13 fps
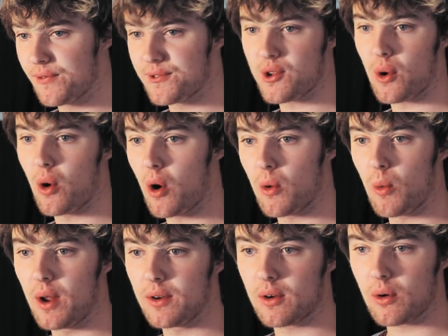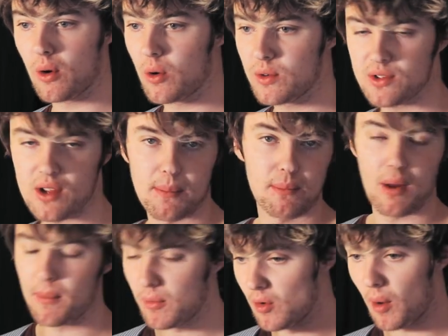So Hot Wonder Girls?
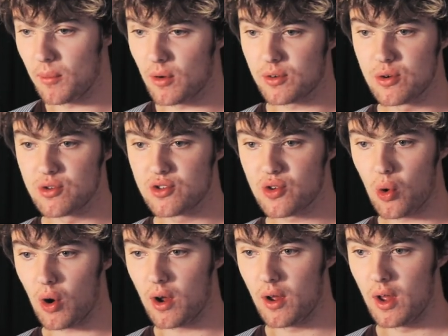I'm not too sure.